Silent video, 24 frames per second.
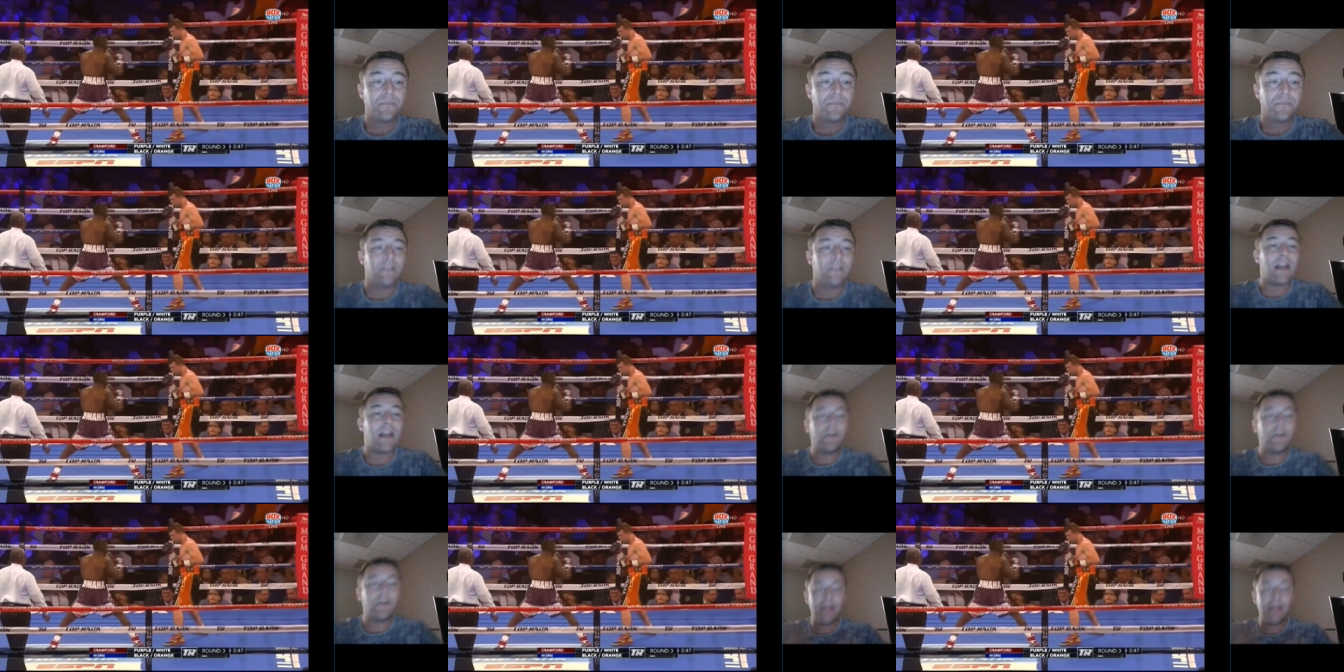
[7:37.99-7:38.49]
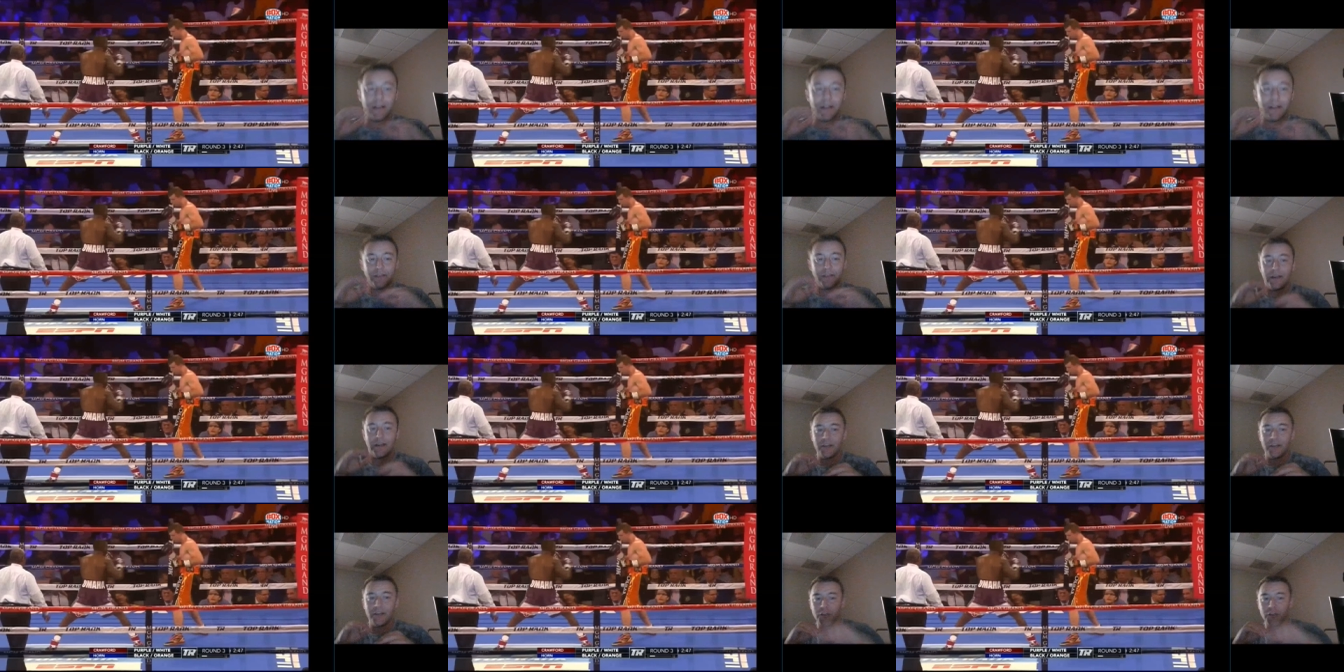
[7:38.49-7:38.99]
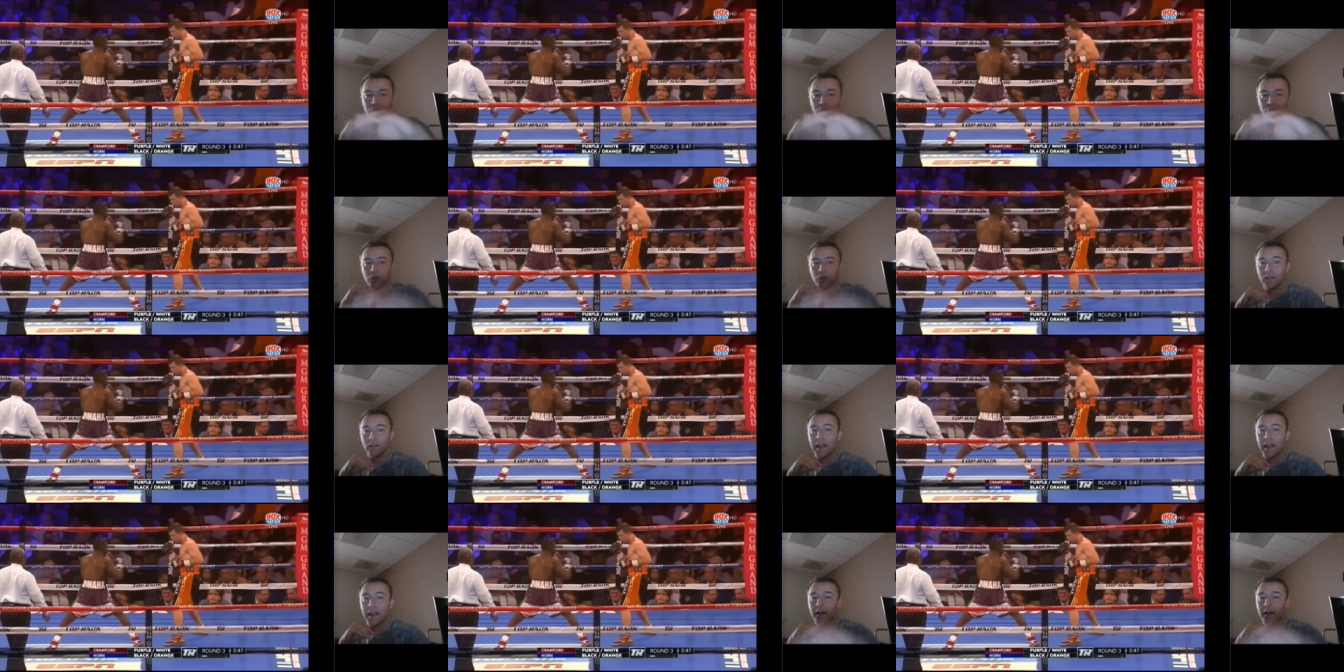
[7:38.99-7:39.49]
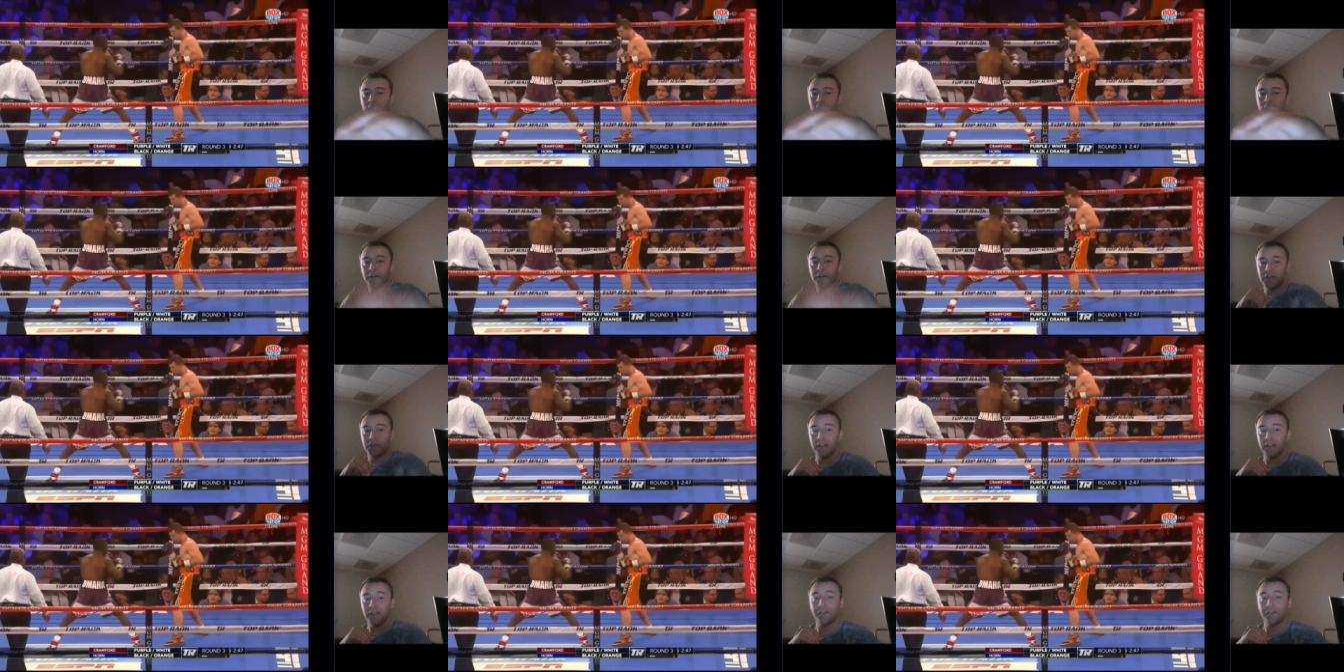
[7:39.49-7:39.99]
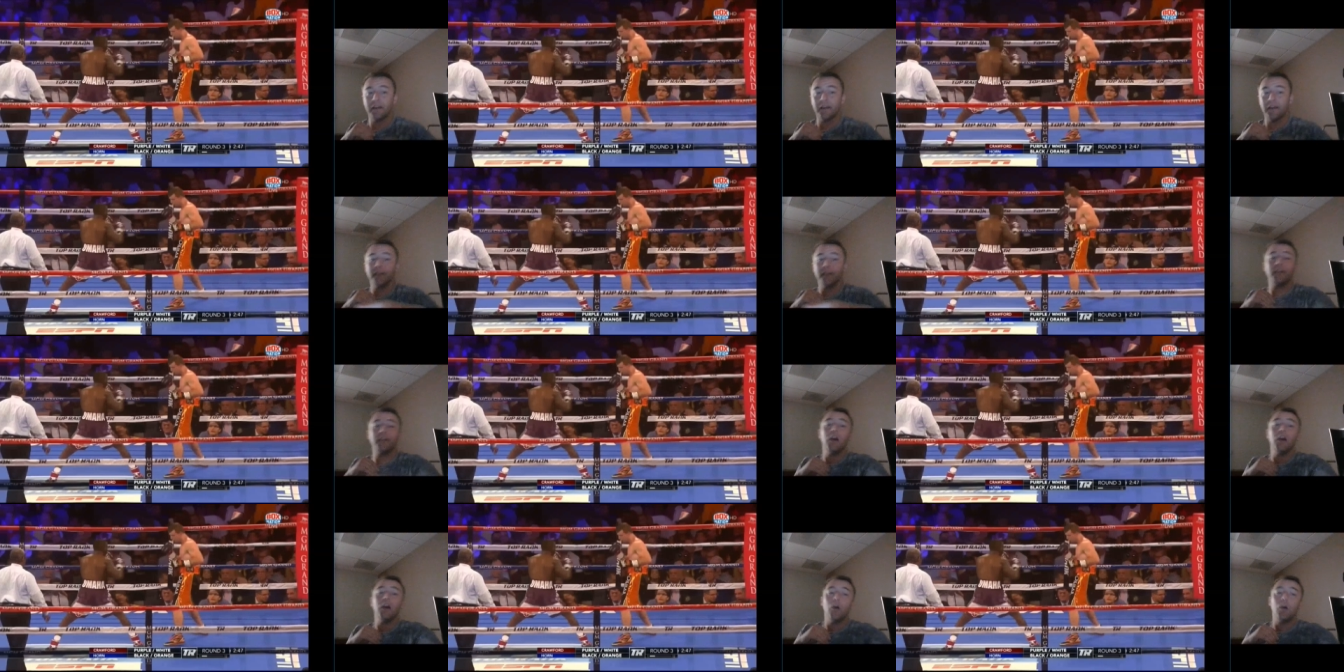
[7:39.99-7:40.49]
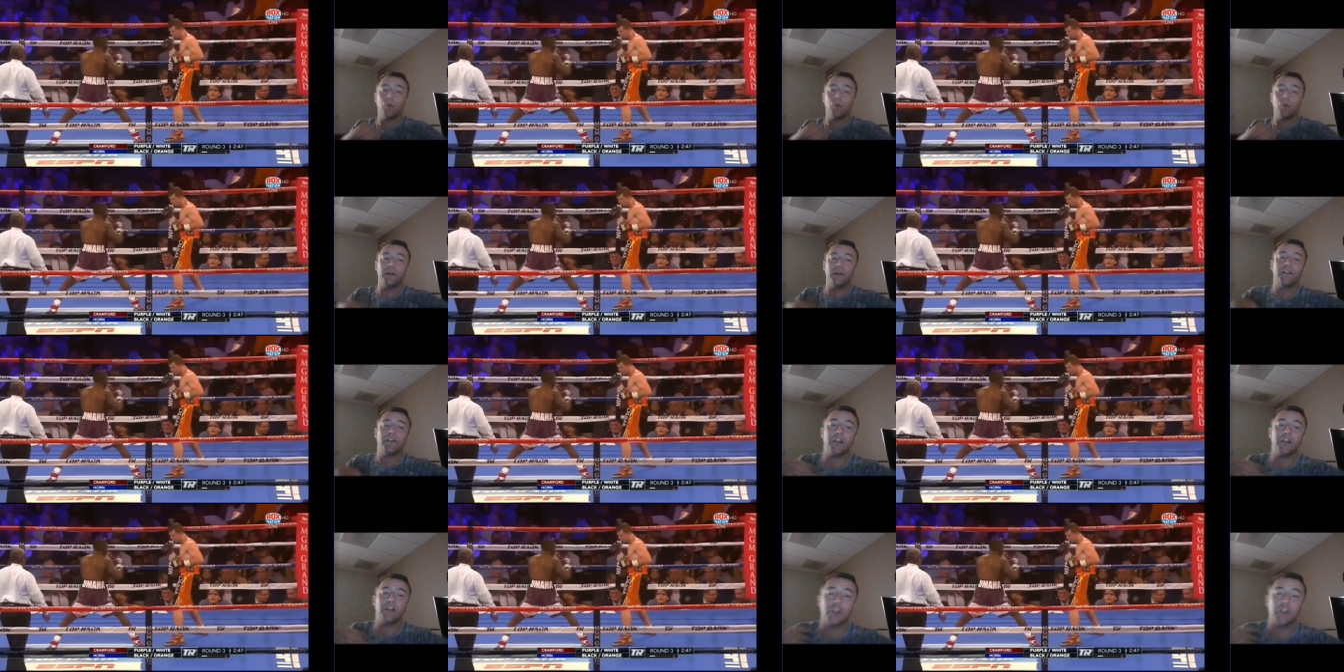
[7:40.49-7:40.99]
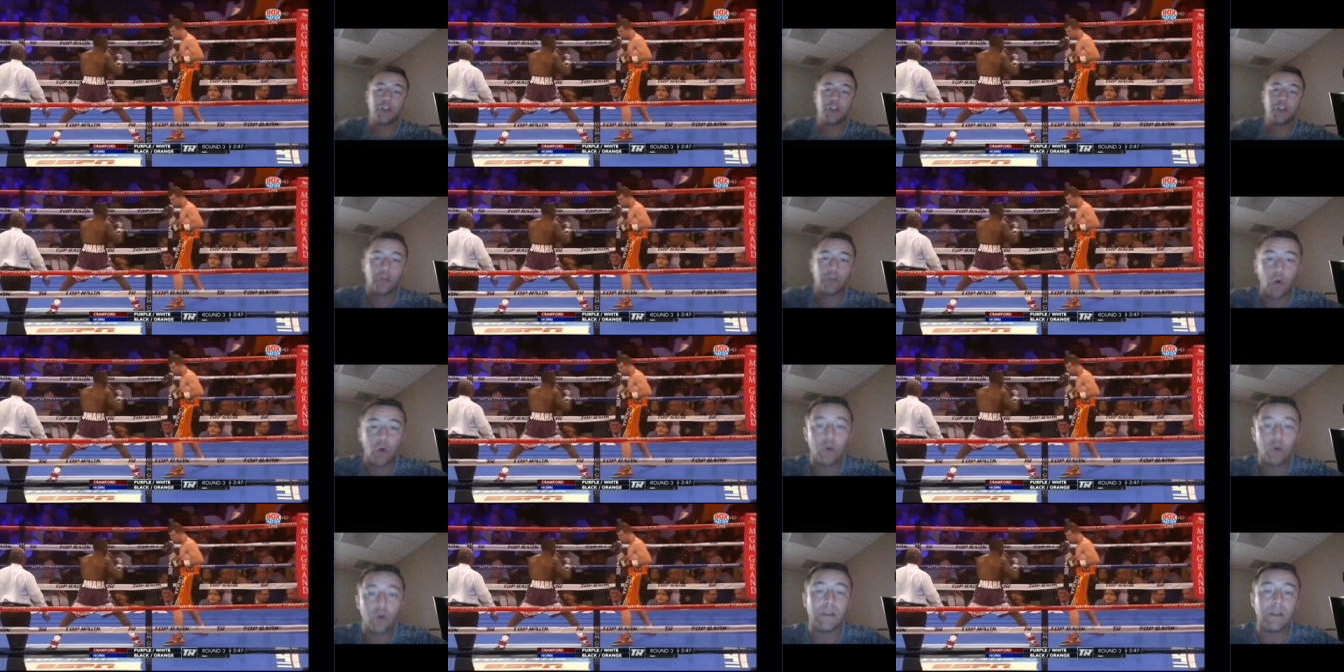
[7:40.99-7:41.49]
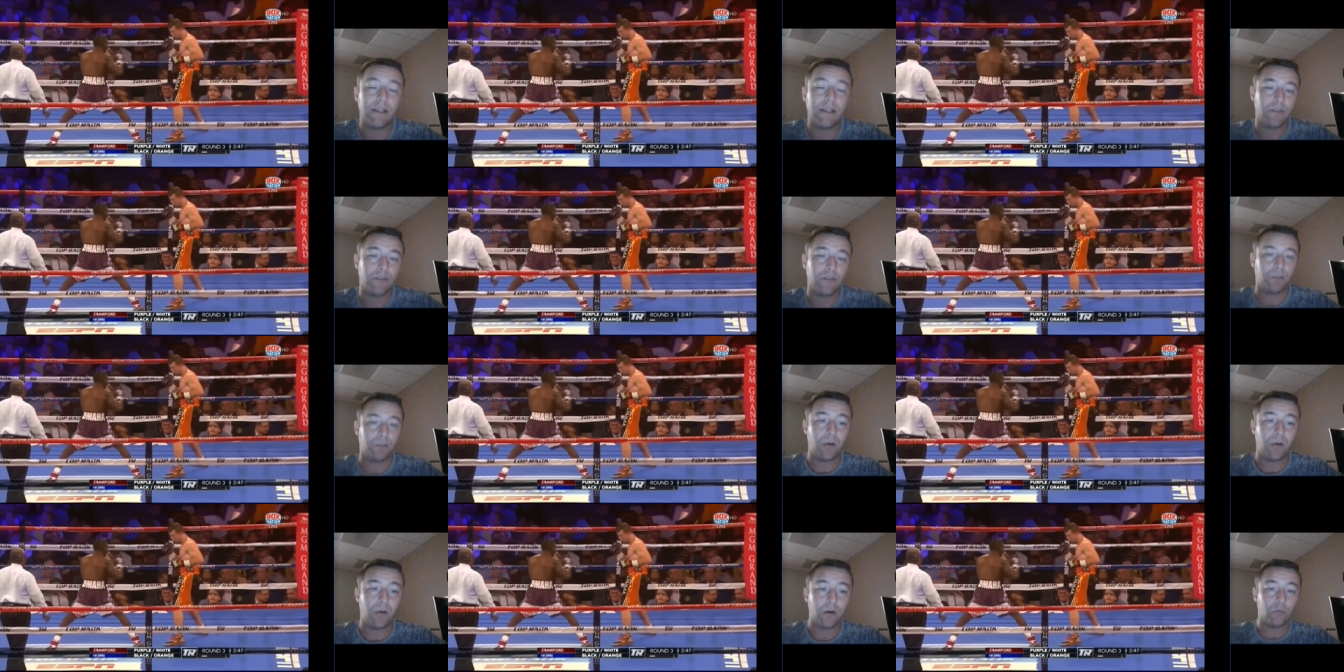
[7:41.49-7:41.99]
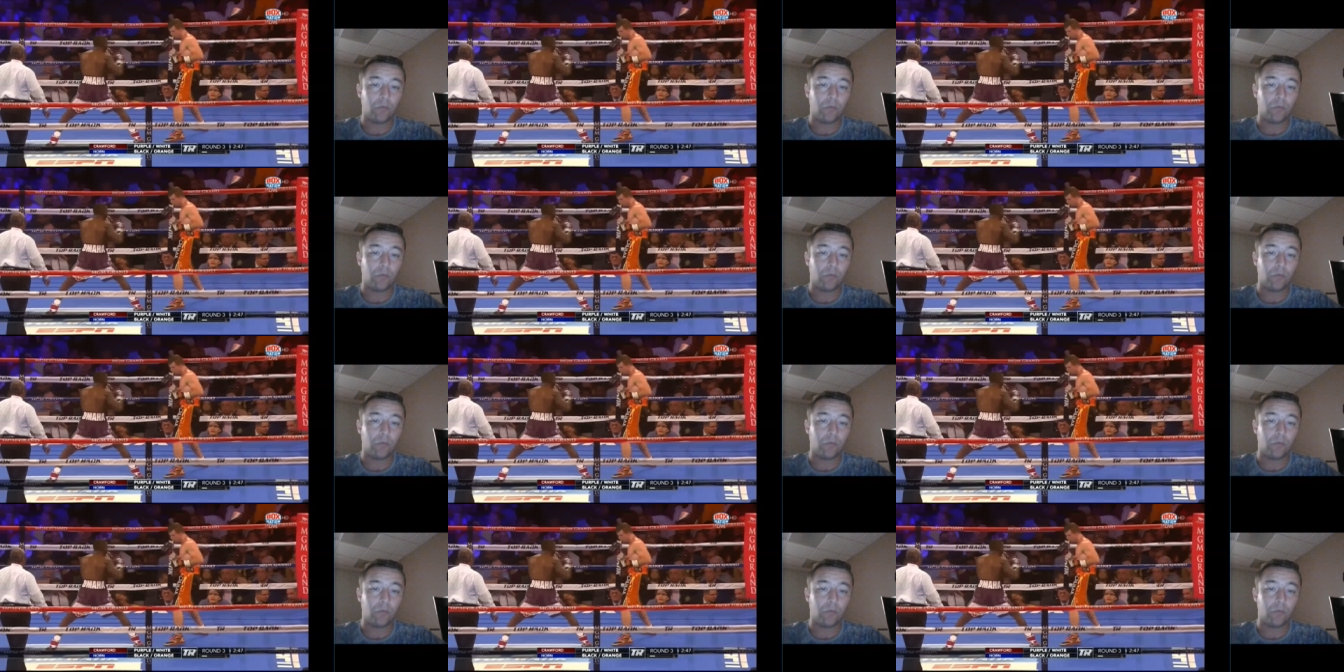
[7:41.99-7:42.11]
Now he has an additional layer of defense where he's controlling his opponent,